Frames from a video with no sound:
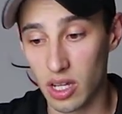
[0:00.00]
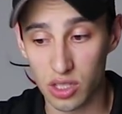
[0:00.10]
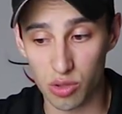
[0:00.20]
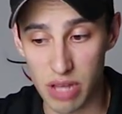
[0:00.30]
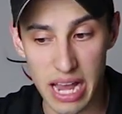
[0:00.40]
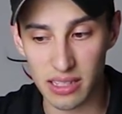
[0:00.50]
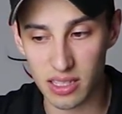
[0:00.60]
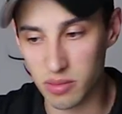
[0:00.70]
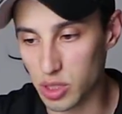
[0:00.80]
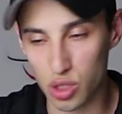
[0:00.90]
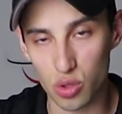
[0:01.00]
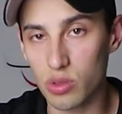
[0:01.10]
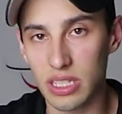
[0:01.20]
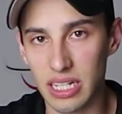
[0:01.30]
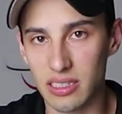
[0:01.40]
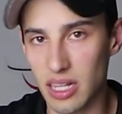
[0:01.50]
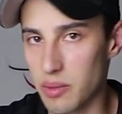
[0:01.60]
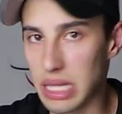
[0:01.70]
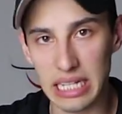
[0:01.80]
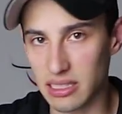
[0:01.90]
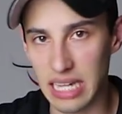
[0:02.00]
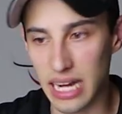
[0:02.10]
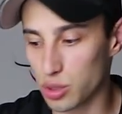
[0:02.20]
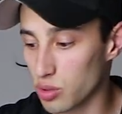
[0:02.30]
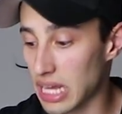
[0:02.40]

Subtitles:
So yeah, it's going to be sore the next day, but that's natural.